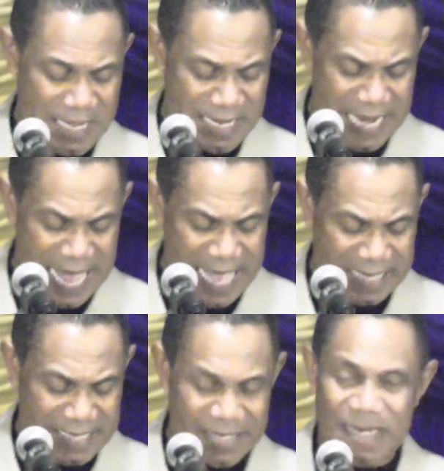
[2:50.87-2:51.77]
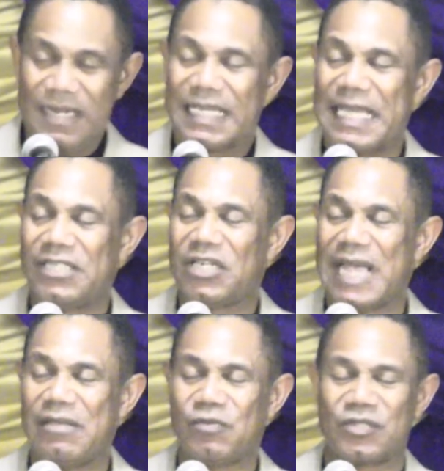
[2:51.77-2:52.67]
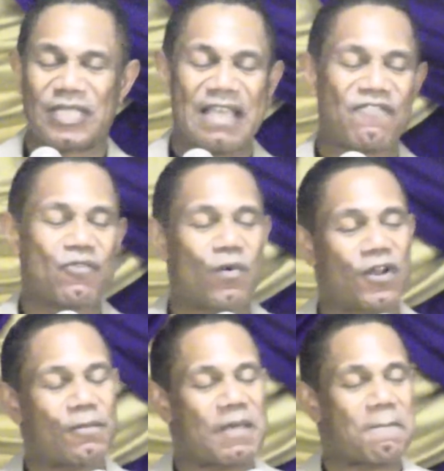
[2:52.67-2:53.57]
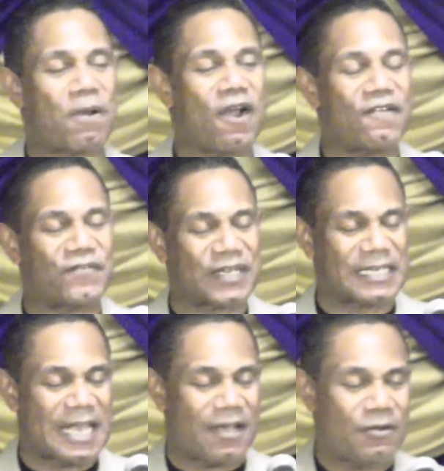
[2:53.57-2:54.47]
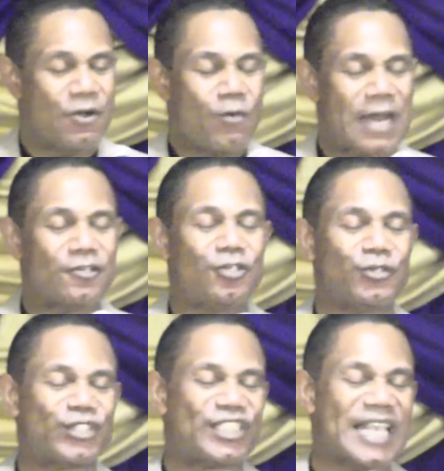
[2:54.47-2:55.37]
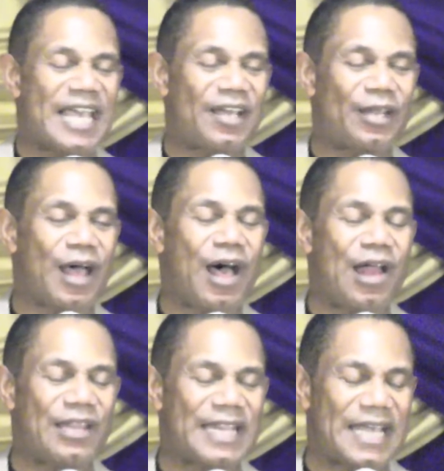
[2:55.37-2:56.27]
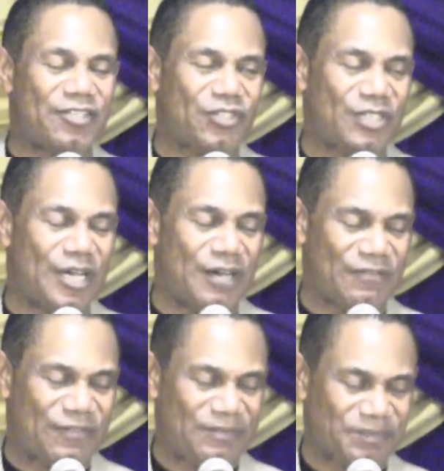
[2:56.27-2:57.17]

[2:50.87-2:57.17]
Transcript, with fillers: lack. And King James would say, if you want to be perfect now, why don't you sell all of that stuff,